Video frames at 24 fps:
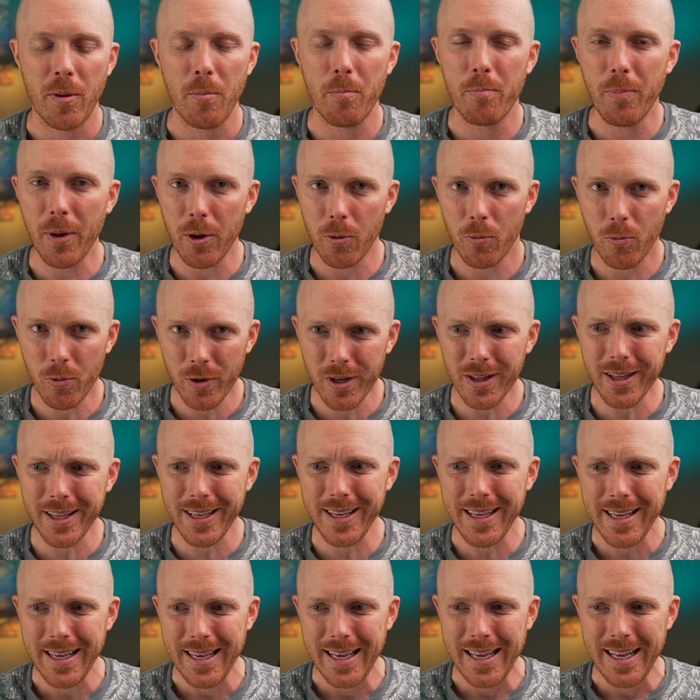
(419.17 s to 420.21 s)
But
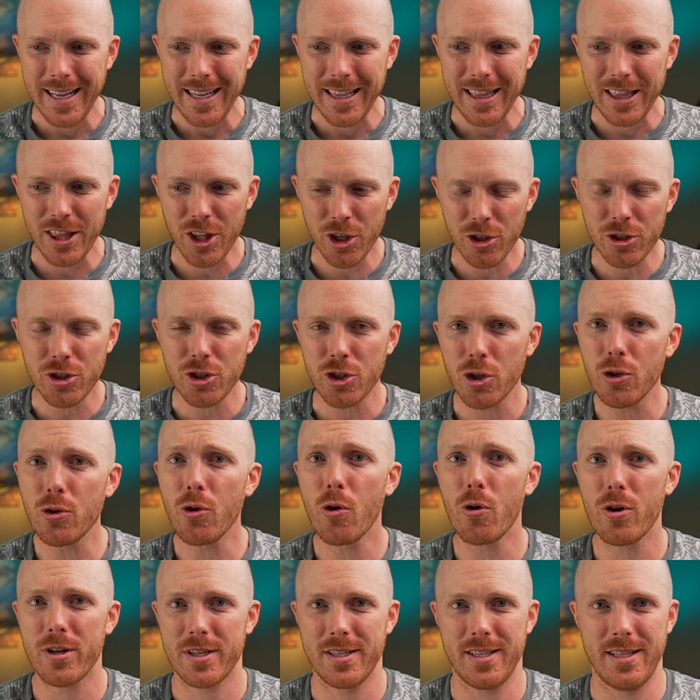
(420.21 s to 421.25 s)
really, there's 2
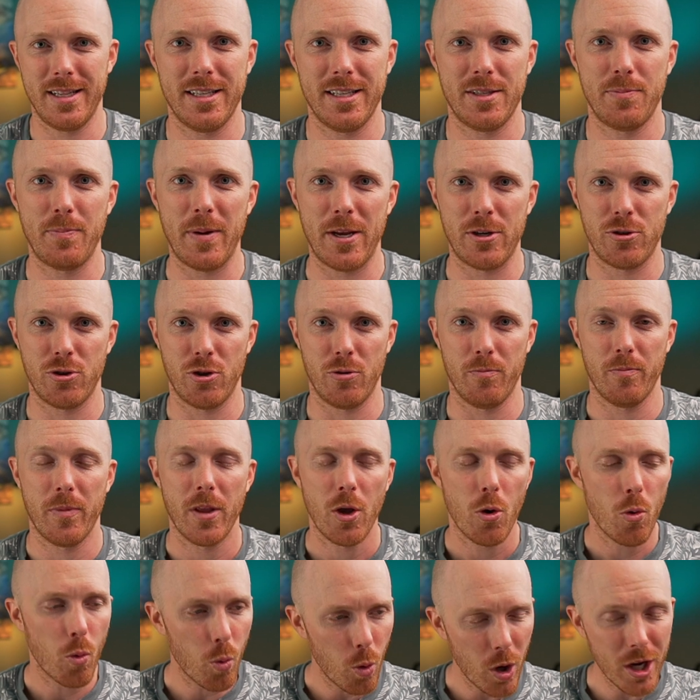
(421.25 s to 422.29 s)
doors in bedroom.
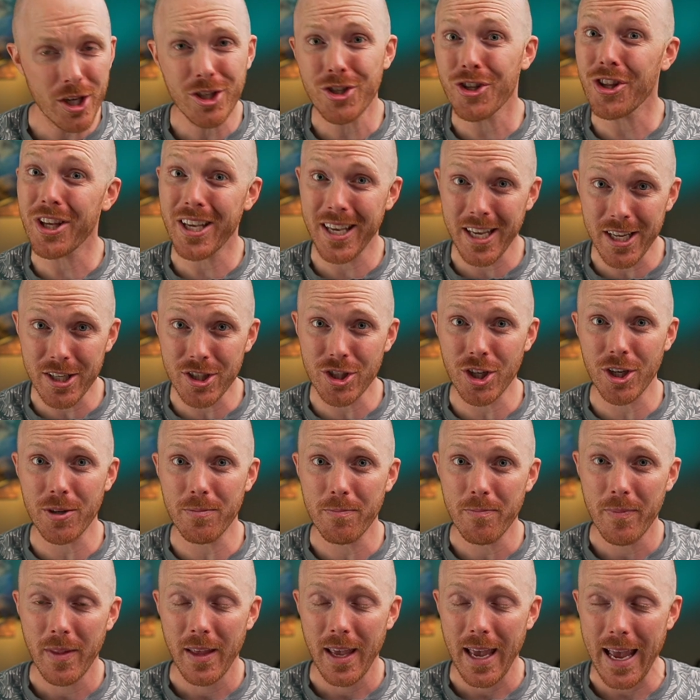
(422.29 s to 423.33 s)
One to the
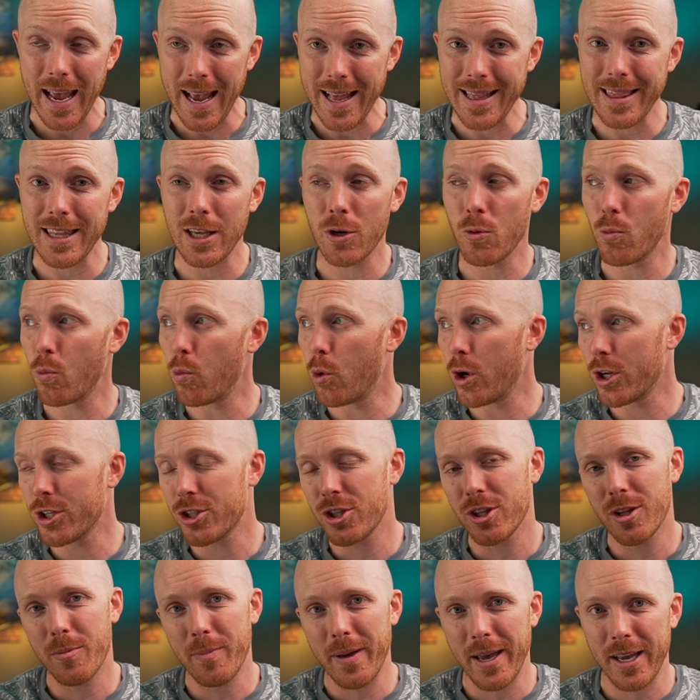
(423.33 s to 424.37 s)
kitchen, and then one to
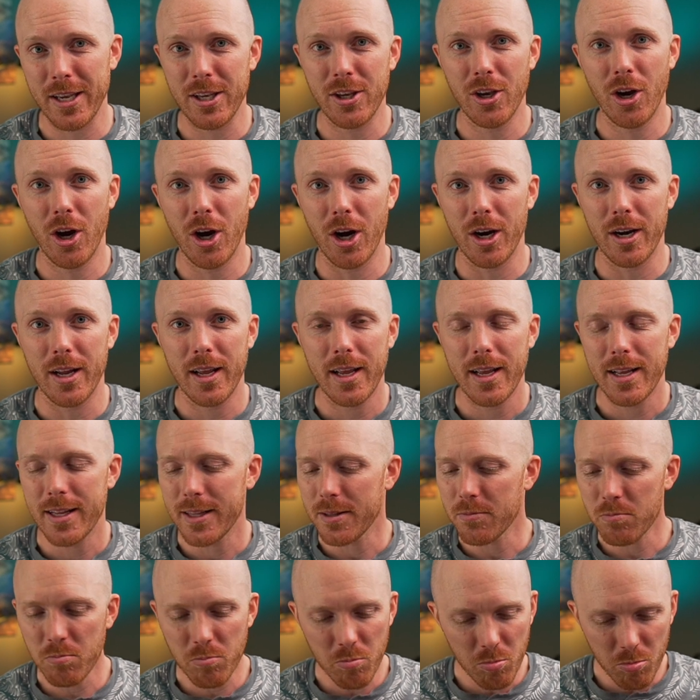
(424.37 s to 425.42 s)
the backyard.
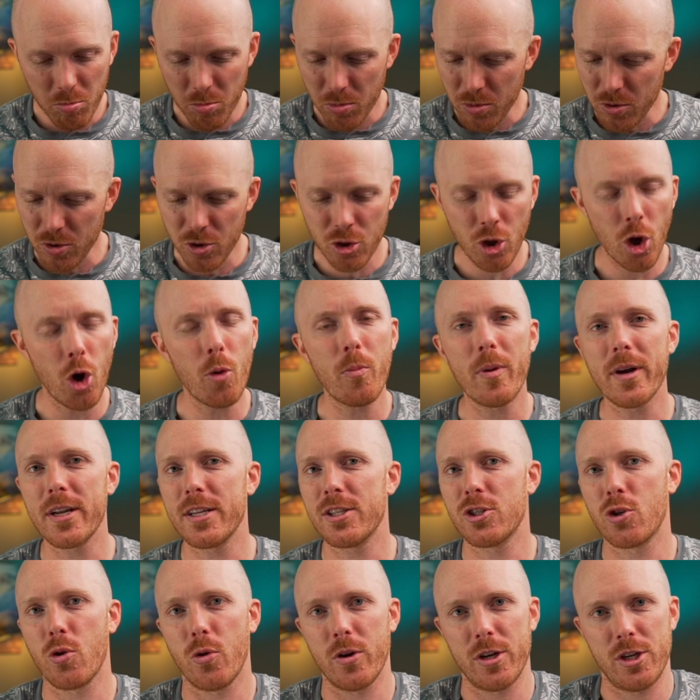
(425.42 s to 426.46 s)
Nobody's
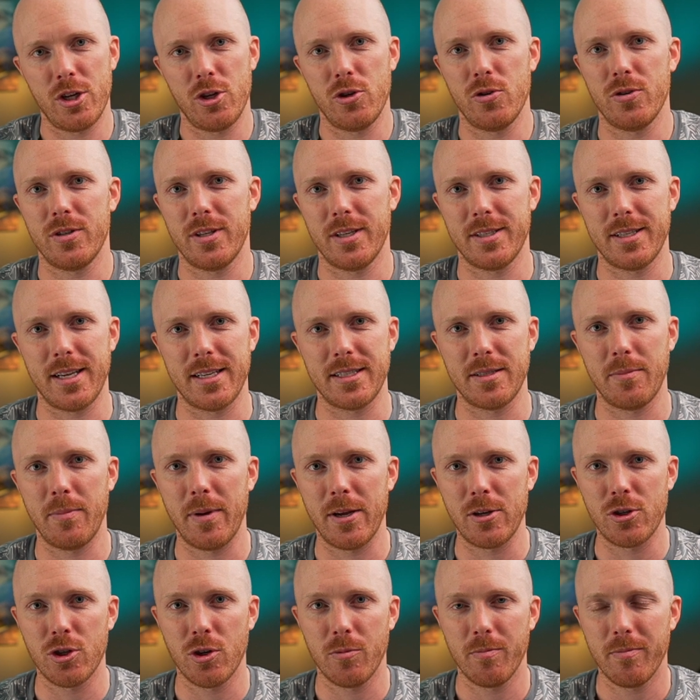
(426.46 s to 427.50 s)
going to use this as a
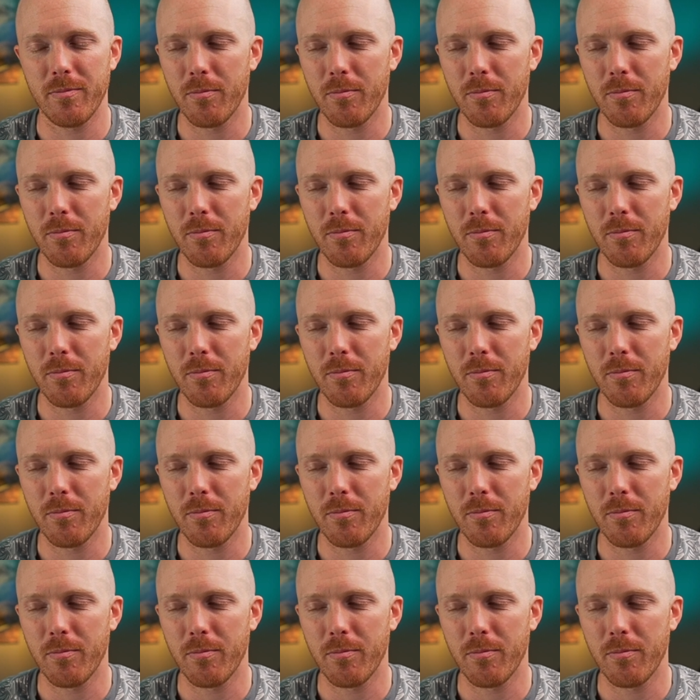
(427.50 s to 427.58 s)
bedroom.